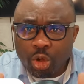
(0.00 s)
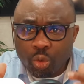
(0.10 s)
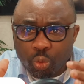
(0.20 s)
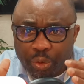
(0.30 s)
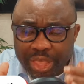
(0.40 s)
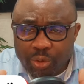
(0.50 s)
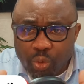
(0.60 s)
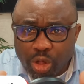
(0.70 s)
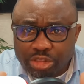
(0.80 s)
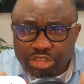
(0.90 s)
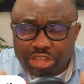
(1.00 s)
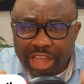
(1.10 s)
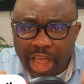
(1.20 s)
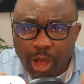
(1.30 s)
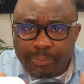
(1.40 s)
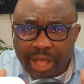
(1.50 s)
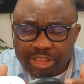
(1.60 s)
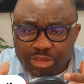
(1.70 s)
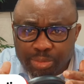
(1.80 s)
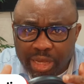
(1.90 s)
We want to help
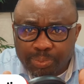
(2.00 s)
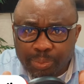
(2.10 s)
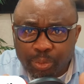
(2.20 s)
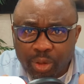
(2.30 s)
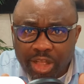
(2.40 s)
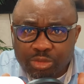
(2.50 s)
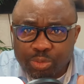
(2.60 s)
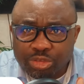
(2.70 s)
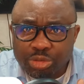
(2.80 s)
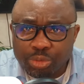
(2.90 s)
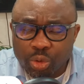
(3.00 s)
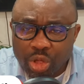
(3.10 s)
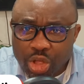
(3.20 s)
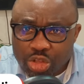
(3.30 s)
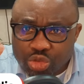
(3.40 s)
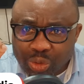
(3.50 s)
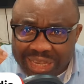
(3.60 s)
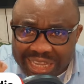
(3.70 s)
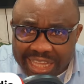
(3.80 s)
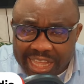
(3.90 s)
as many people as possible to
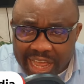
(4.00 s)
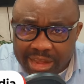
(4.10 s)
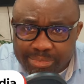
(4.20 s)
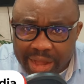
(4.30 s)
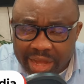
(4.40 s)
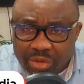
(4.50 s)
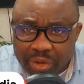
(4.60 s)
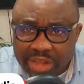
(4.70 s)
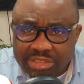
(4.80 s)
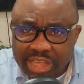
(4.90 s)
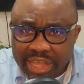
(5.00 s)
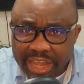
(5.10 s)
legally migrate